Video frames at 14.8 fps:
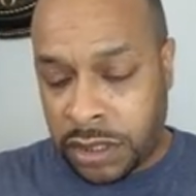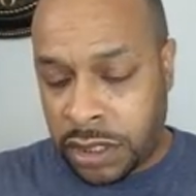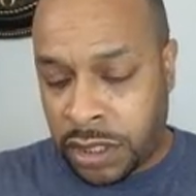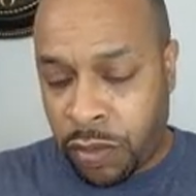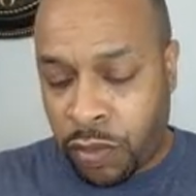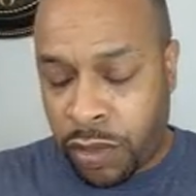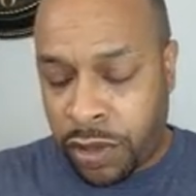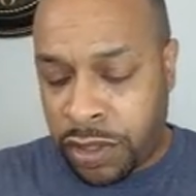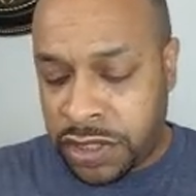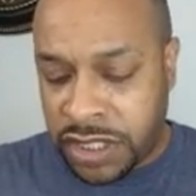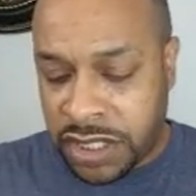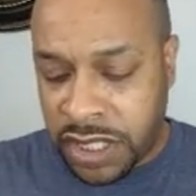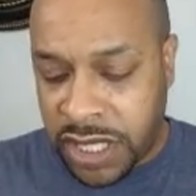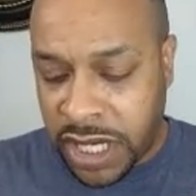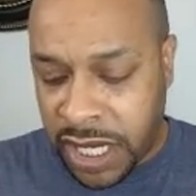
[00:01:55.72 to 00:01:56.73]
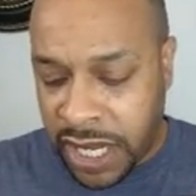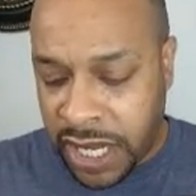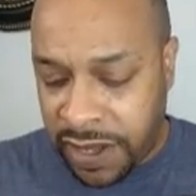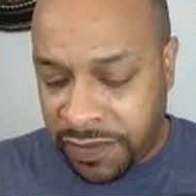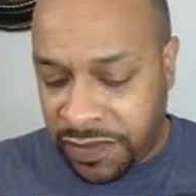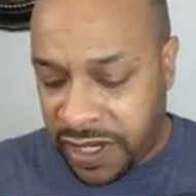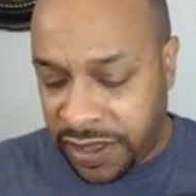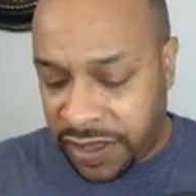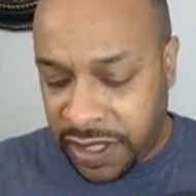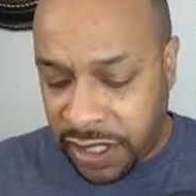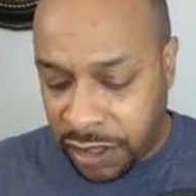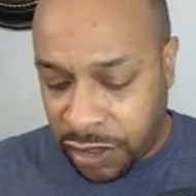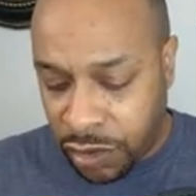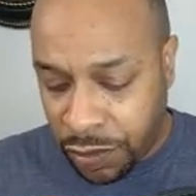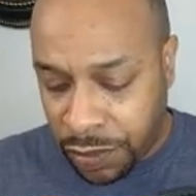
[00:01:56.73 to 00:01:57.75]
and the words should not have
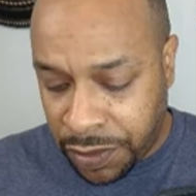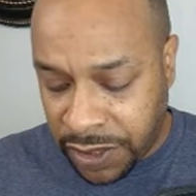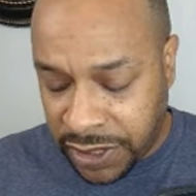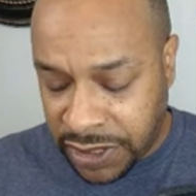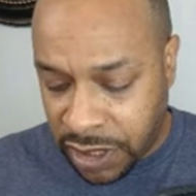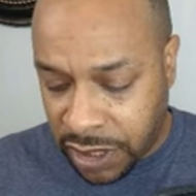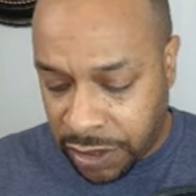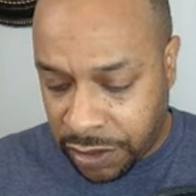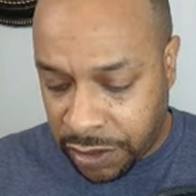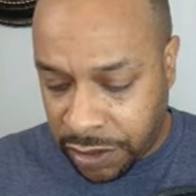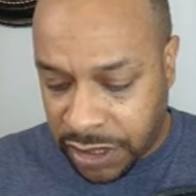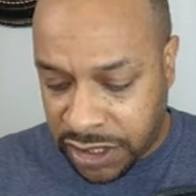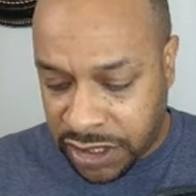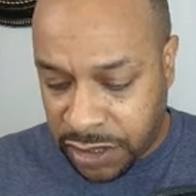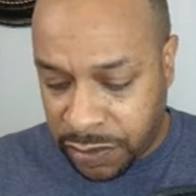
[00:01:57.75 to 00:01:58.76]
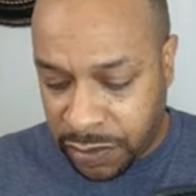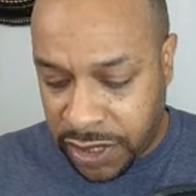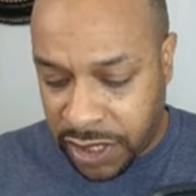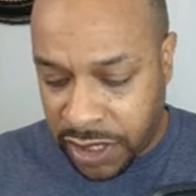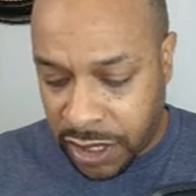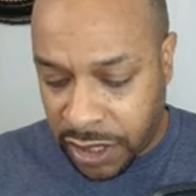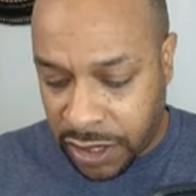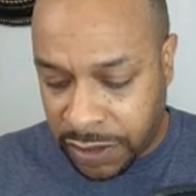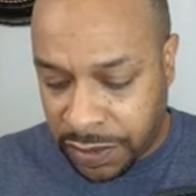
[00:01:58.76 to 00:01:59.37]
anything to do with each other. They should be